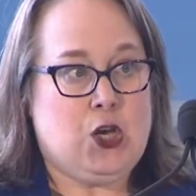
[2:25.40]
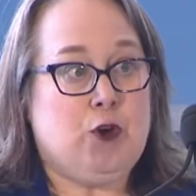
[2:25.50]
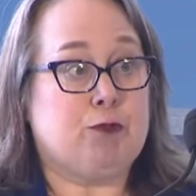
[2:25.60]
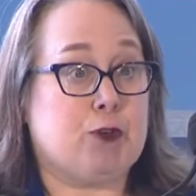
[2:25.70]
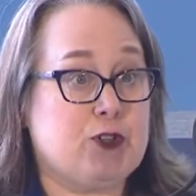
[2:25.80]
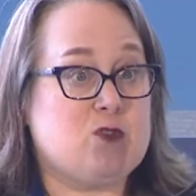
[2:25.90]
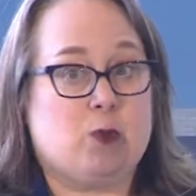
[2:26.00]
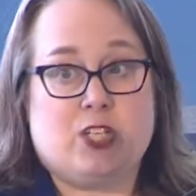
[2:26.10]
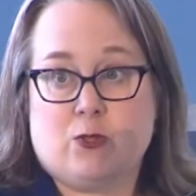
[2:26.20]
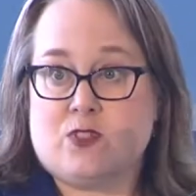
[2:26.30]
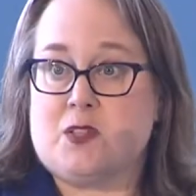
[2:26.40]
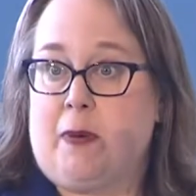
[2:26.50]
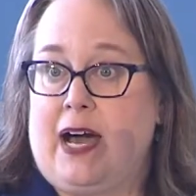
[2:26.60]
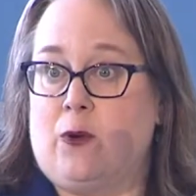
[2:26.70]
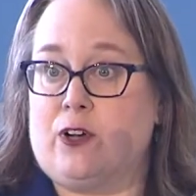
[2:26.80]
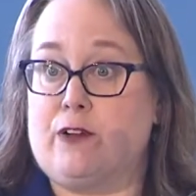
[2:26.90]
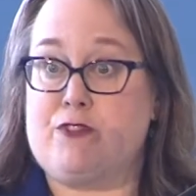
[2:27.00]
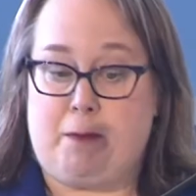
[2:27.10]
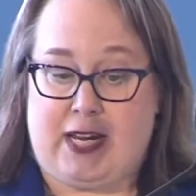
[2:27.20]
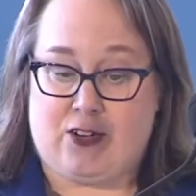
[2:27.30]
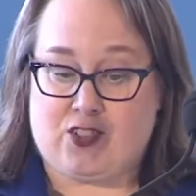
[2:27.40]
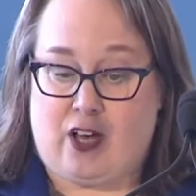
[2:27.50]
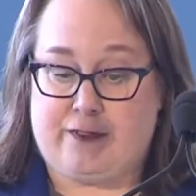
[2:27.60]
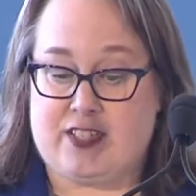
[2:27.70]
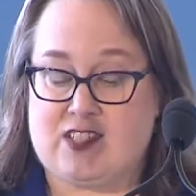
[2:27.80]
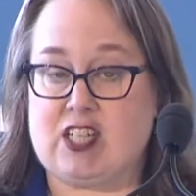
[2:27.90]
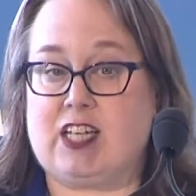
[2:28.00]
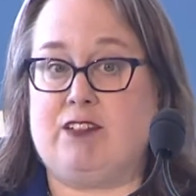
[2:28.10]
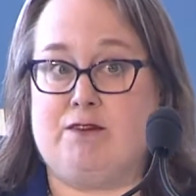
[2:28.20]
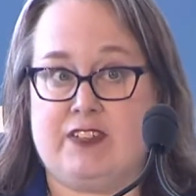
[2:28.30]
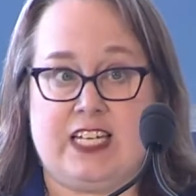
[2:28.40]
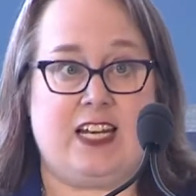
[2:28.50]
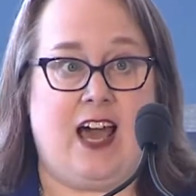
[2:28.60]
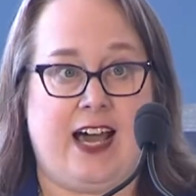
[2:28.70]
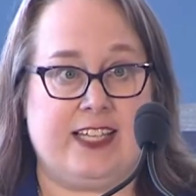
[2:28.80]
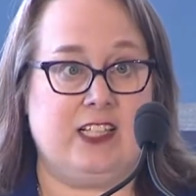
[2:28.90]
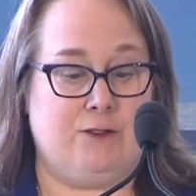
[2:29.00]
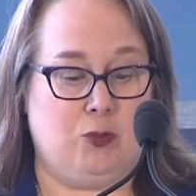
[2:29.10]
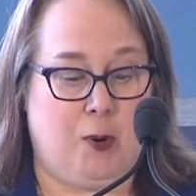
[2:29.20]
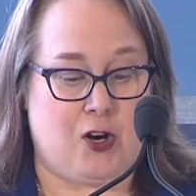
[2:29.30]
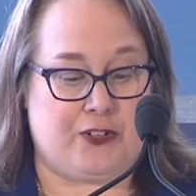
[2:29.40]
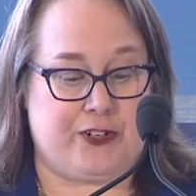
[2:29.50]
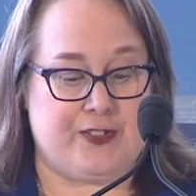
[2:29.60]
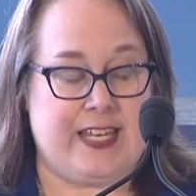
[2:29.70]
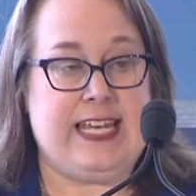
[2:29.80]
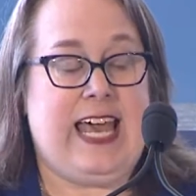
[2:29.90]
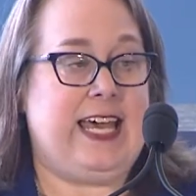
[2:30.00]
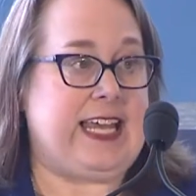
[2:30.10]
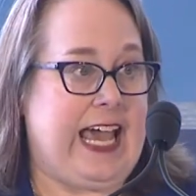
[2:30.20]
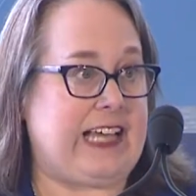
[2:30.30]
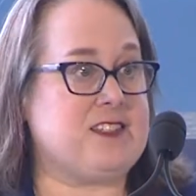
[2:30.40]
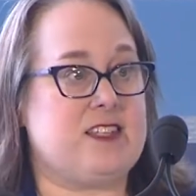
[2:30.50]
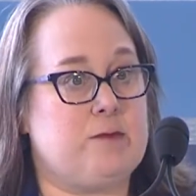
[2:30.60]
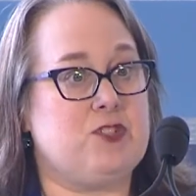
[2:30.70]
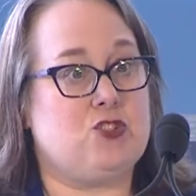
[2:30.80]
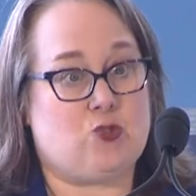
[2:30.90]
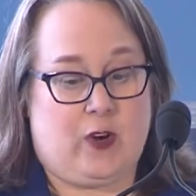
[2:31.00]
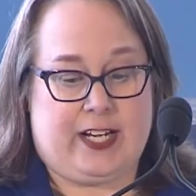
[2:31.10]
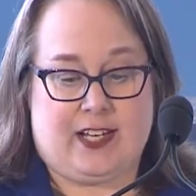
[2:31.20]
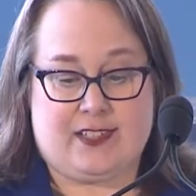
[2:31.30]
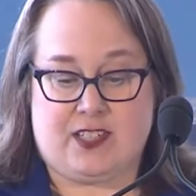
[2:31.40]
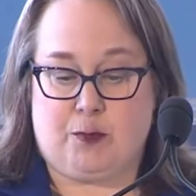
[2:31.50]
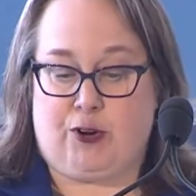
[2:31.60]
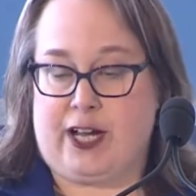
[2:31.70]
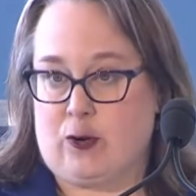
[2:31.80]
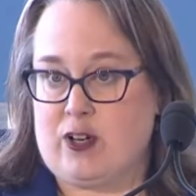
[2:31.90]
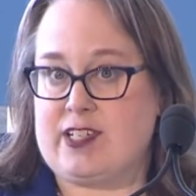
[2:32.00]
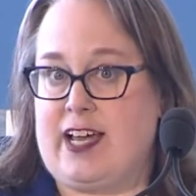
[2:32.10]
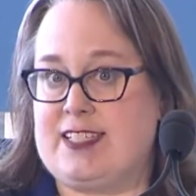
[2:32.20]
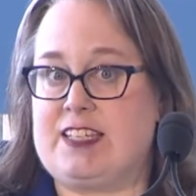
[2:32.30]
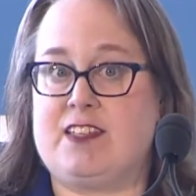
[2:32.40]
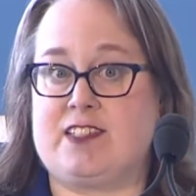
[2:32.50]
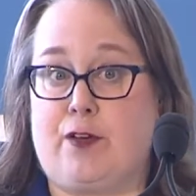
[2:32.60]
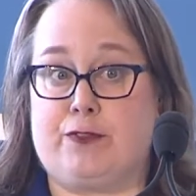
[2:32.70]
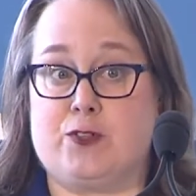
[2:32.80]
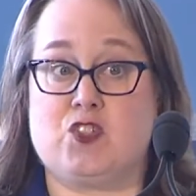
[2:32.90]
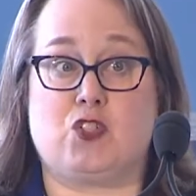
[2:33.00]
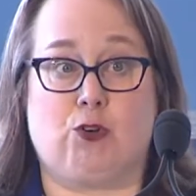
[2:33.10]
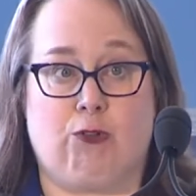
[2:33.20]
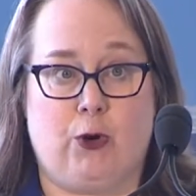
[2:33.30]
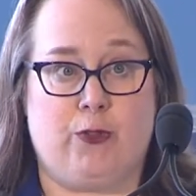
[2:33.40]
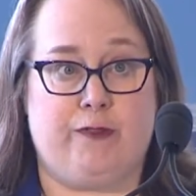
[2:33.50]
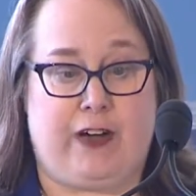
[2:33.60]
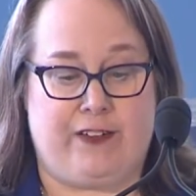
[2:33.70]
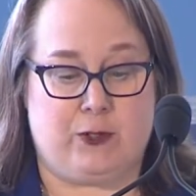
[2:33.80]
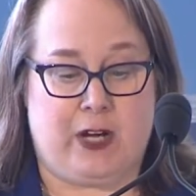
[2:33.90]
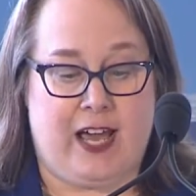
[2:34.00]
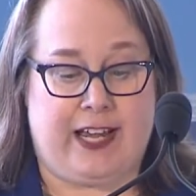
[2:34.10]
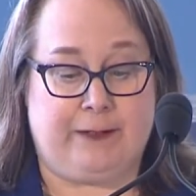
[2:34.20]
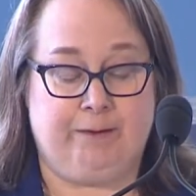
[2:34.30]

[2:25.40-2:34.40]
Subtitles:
First, we used the power of the mayor's office to convene high-level partners and ask them to join us in prioritizing these efforts to grow the 509.